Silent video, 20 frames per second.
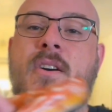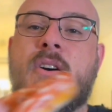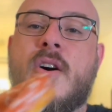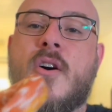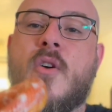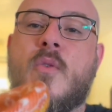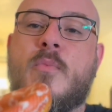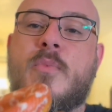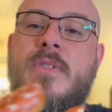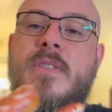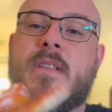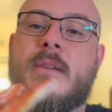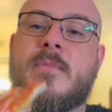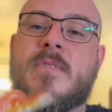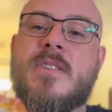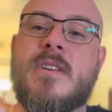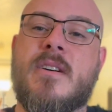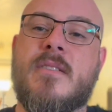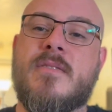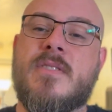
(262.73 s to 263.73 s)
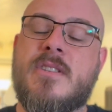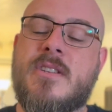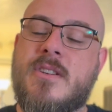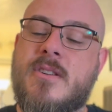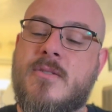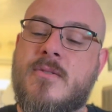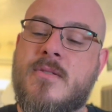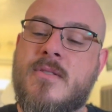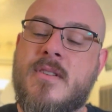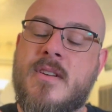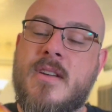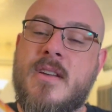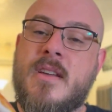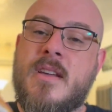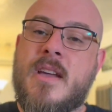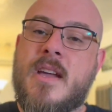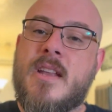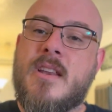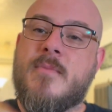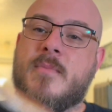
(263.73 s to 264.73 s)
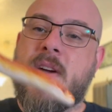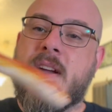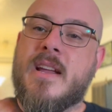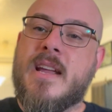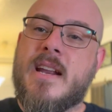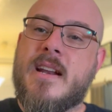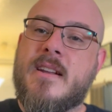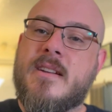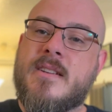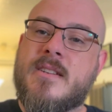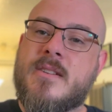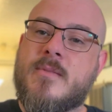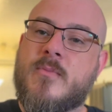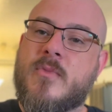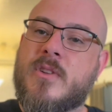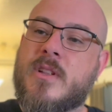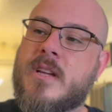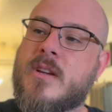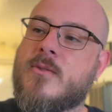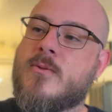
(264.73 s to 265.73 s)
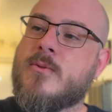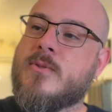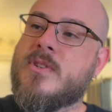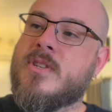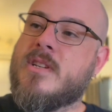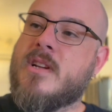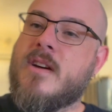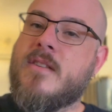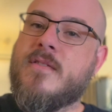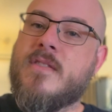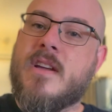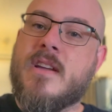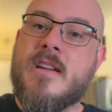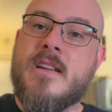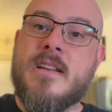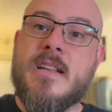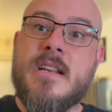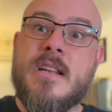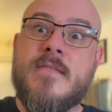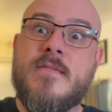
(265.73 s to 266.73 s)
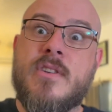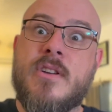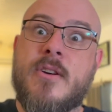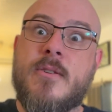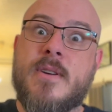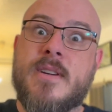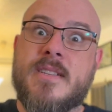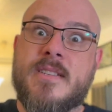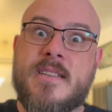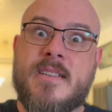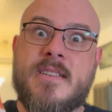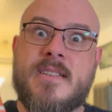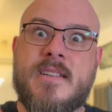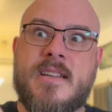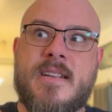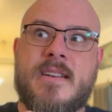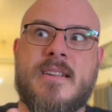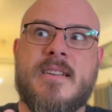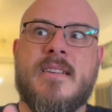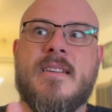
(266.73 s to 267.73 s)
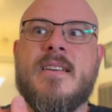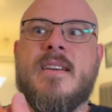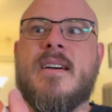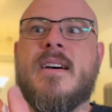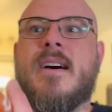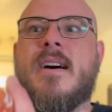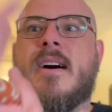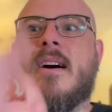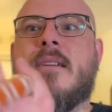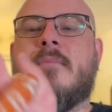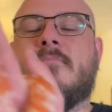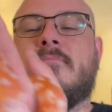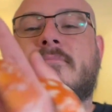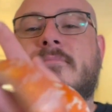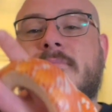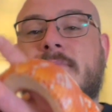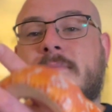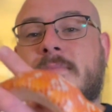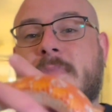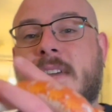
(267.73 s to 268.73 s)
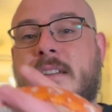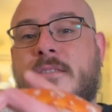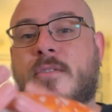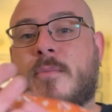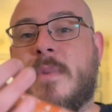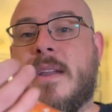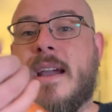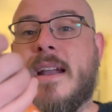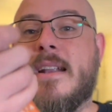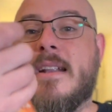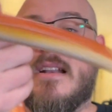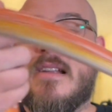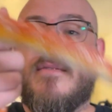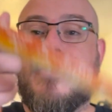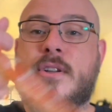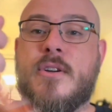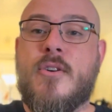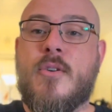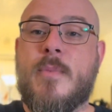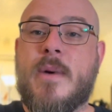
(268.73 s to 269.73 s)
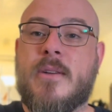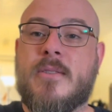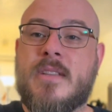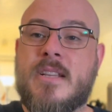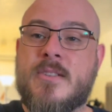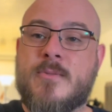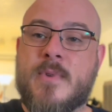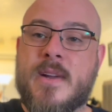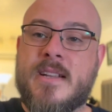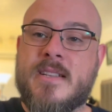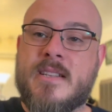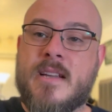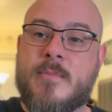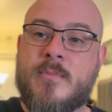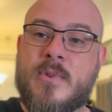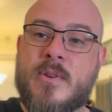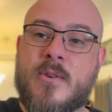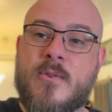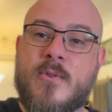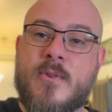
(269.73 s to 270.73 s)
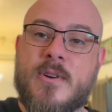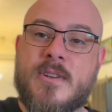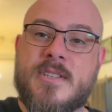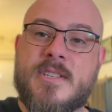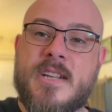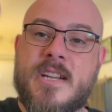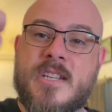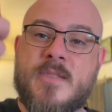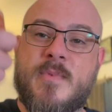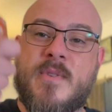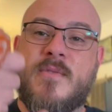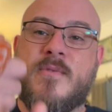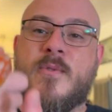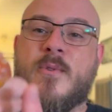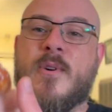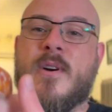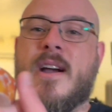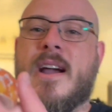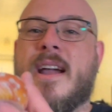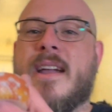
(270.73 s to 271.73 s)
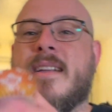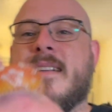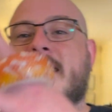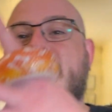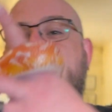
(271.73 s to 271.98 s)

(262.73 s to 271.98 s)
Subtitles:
open themselves to you. And you might get into some really cool stuff that you didn't even know existed. Like for me, I didn't even know about these red Zeppelin corn snakes before I